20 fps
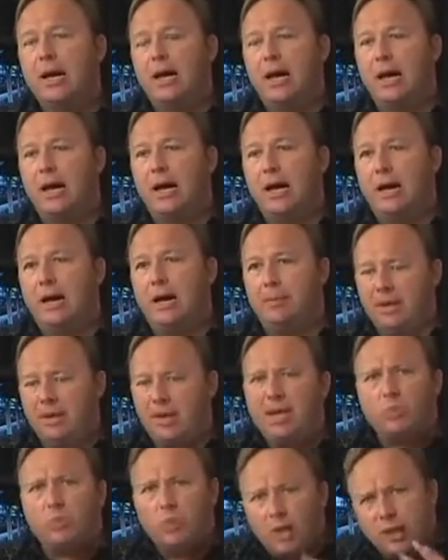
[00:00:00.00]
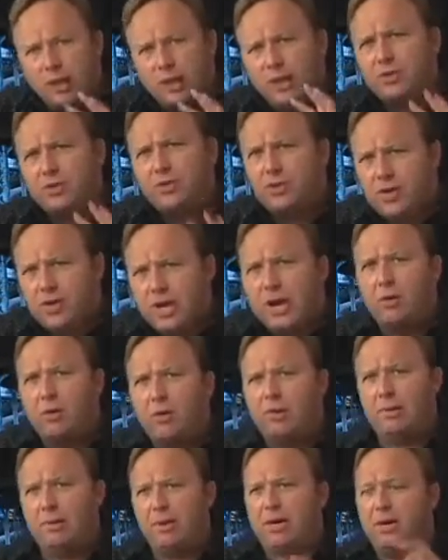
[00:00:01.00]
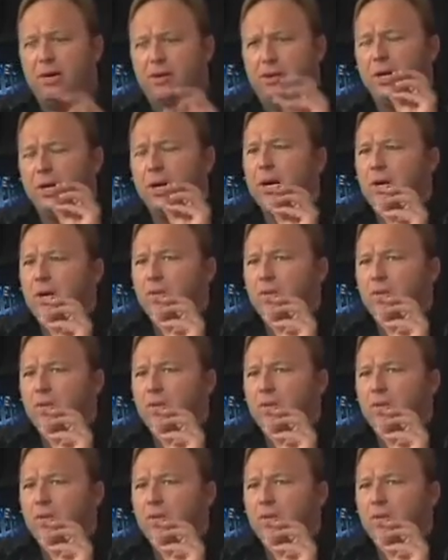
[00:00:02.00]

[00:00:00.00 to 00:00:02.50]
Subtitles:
I mean, he really is scary because